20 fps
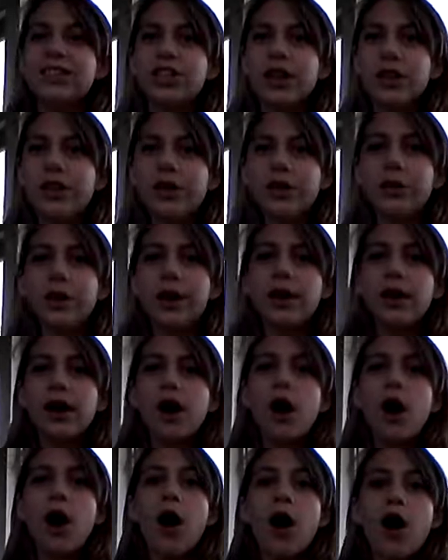to,
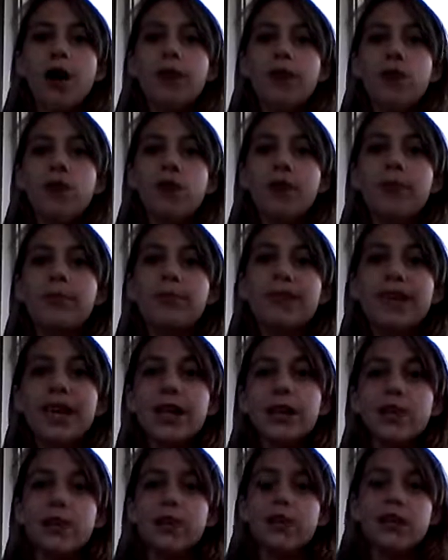are you a
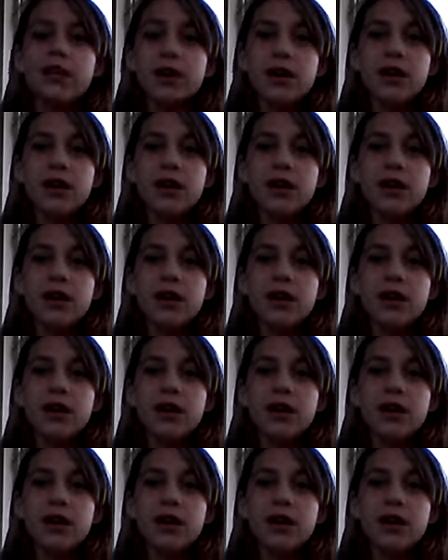beginner?